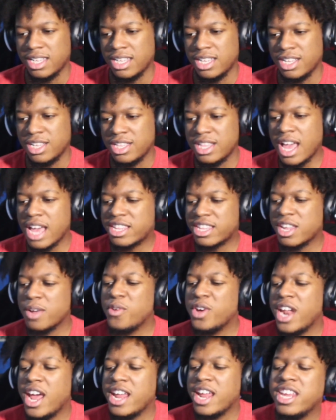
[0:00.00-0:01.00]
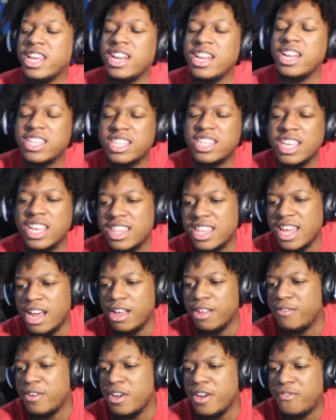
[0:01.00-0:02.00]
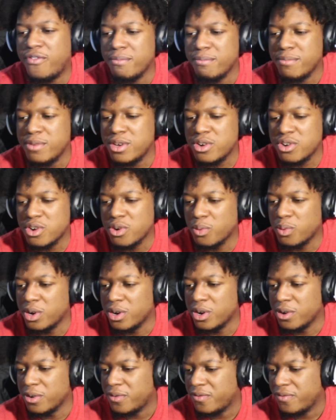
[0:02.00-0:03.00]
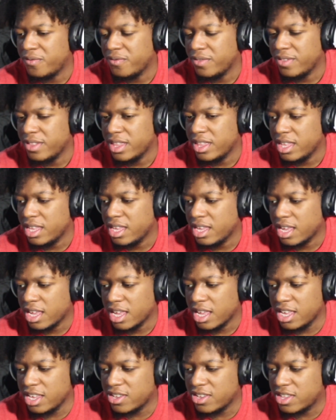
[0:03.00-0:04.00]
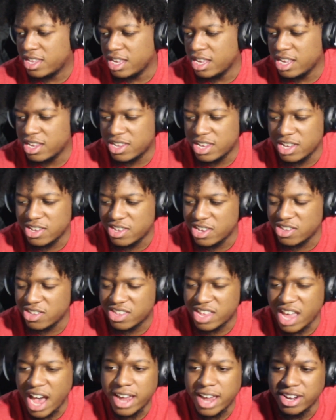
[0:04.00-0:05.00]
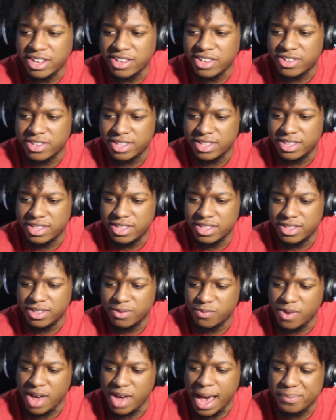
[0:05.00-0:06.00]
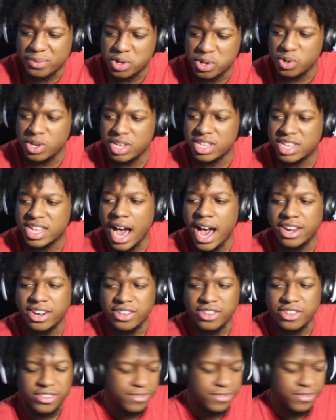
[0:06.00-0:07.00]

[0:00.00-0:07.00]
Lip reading: Now, someone I didn't see that I was very familiar with is his goddess. What happened to his goddess?